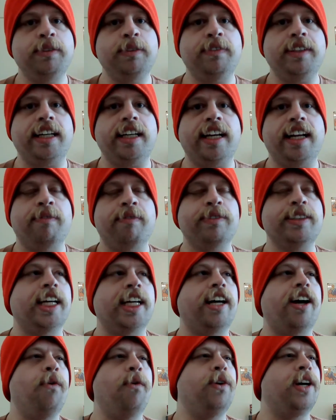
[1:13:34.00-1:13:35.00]
movie. And I was
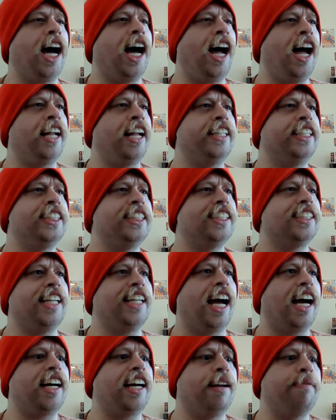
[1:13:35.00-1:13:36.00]
like, oh God, this is
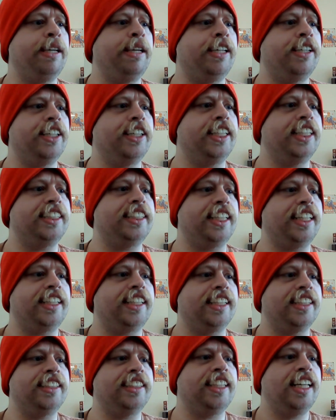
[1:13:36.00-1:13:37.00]
not going to be good, is it?
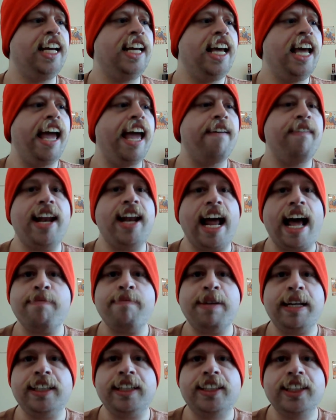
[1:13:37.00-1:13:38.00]
Because if it
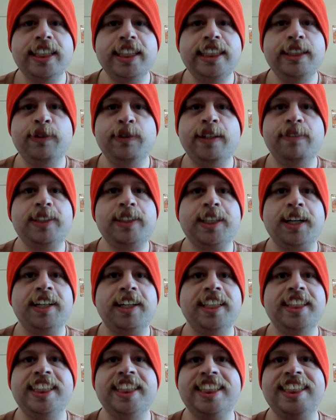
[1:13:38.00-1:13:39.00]
had been good, you would have
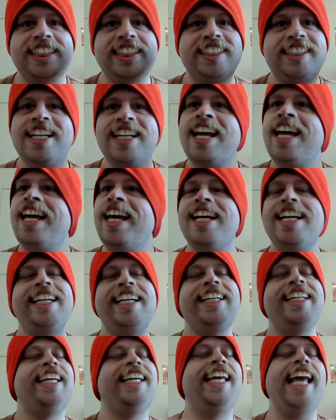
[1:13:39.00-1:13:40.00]
started just
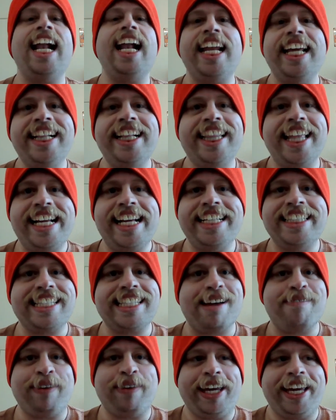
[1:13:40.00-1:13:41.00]
yelling things
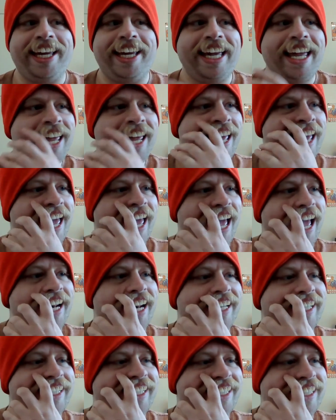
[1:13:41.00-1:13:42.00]
at me. And